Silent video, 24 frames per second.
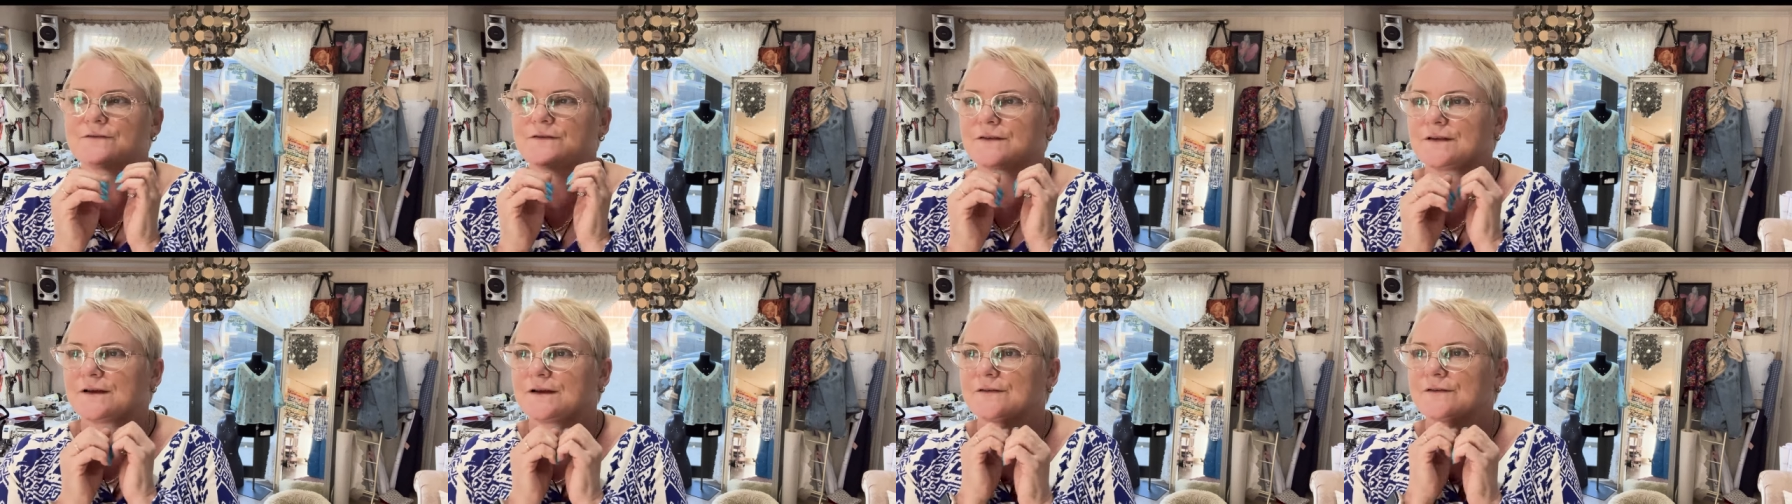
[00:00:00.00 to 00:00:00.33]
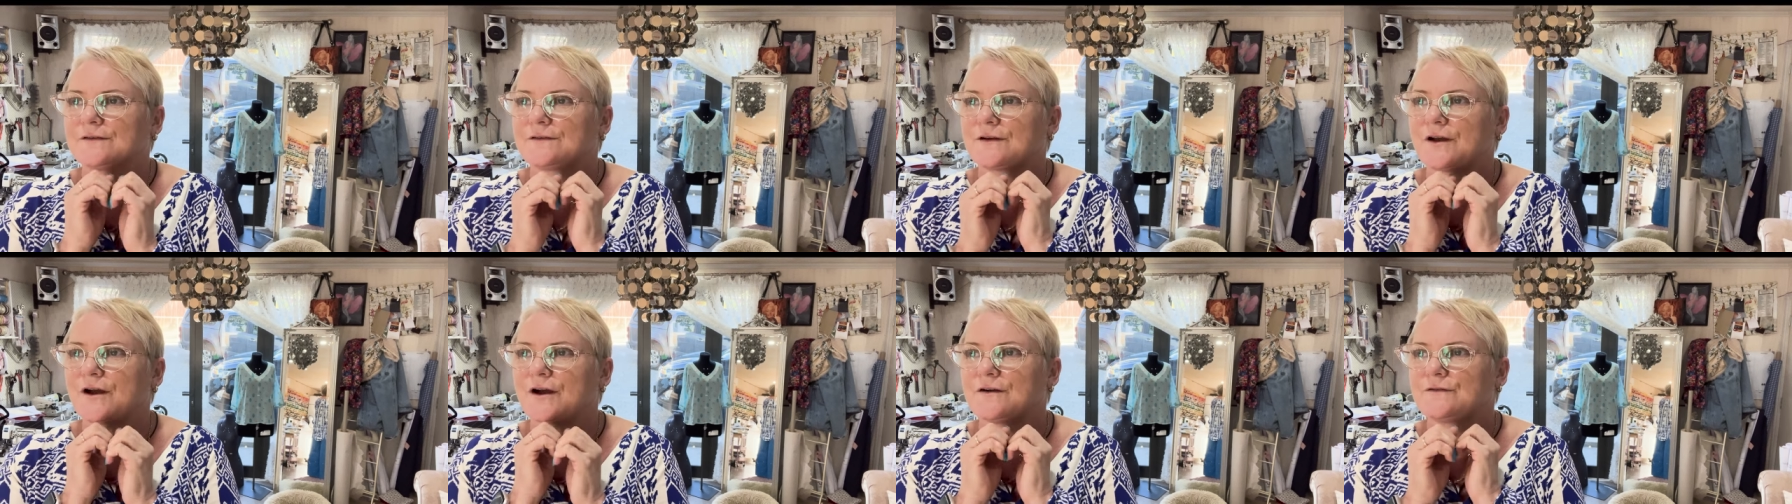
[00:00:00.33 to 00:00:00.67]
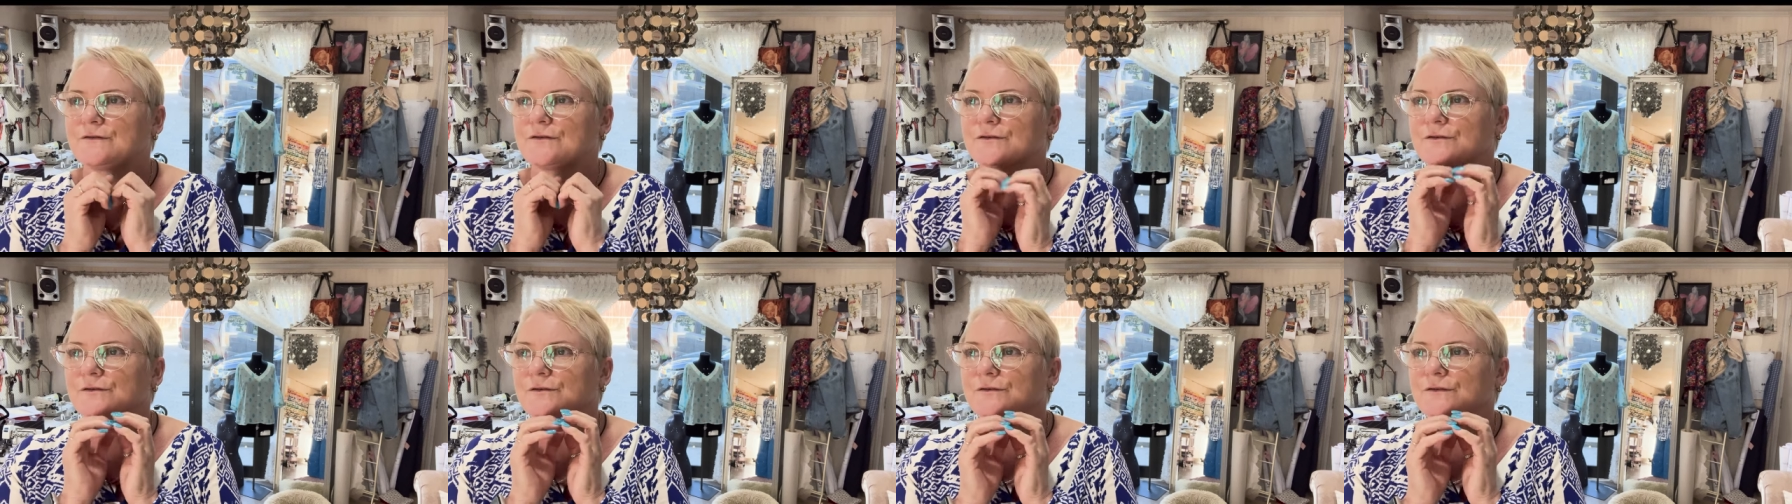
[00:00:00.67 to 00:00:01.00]
for those
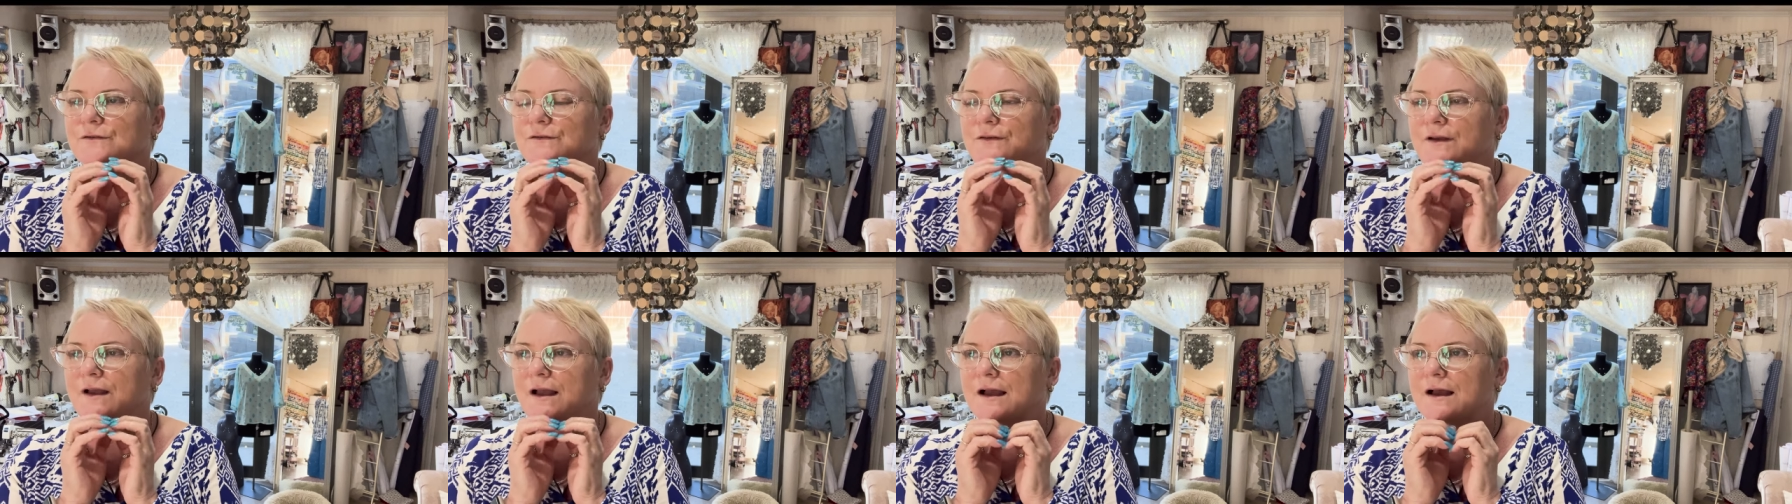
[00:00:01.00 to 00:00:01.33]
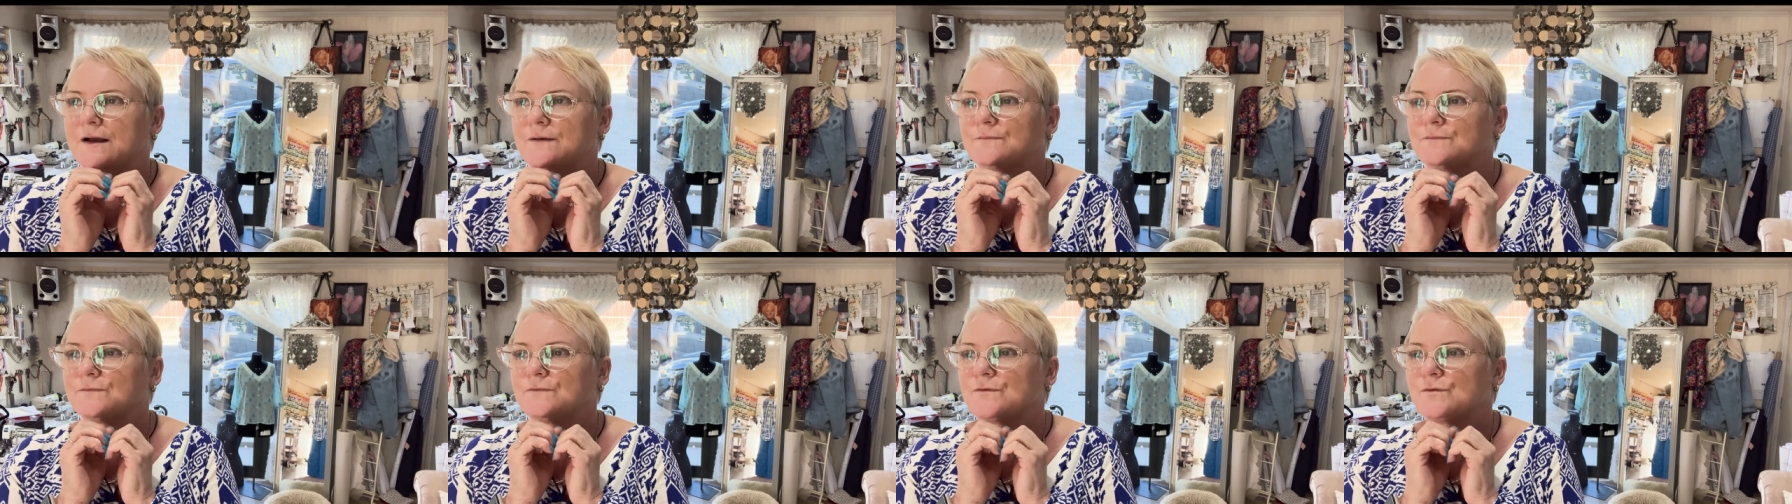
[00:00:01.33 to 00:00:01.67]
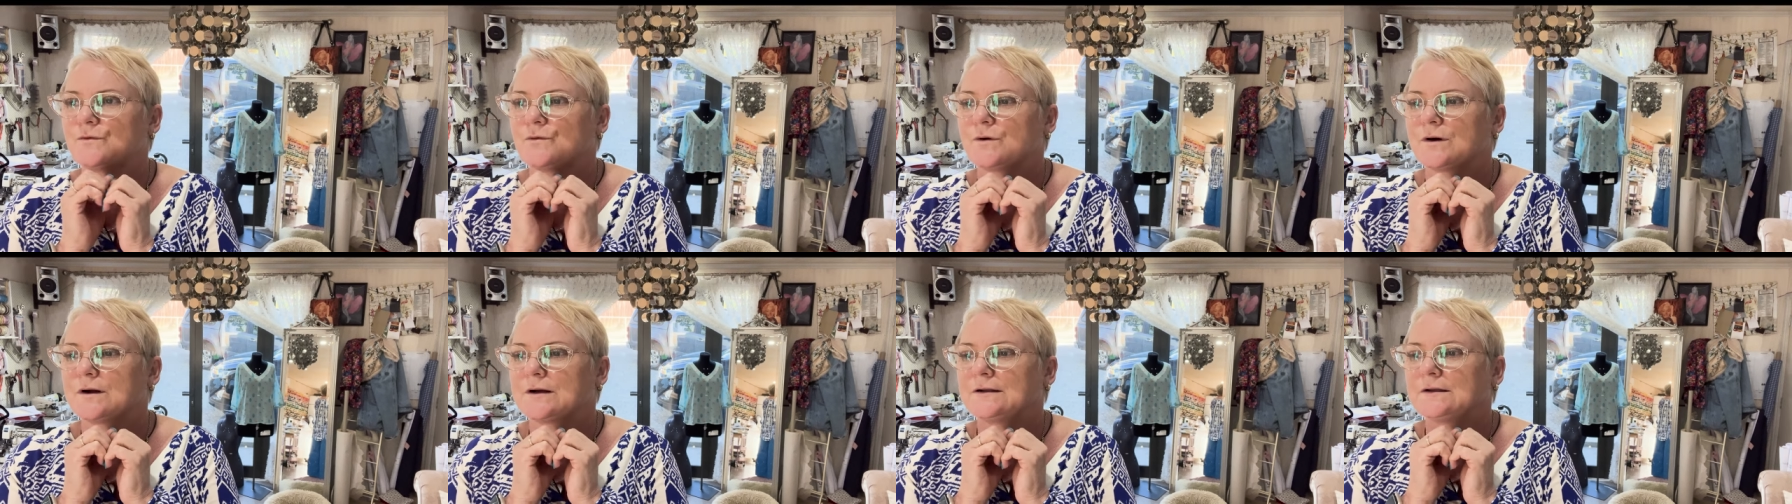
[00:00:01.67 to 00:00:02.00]
overalls,
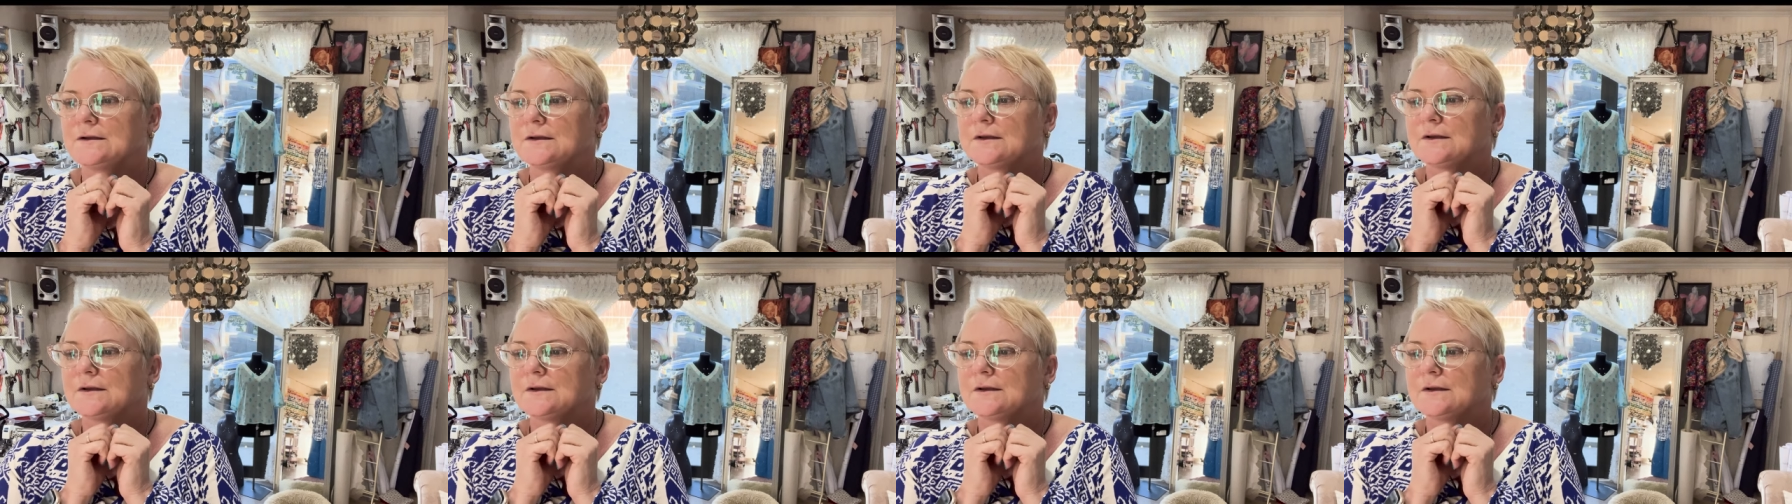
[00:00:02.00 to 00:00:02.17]
for,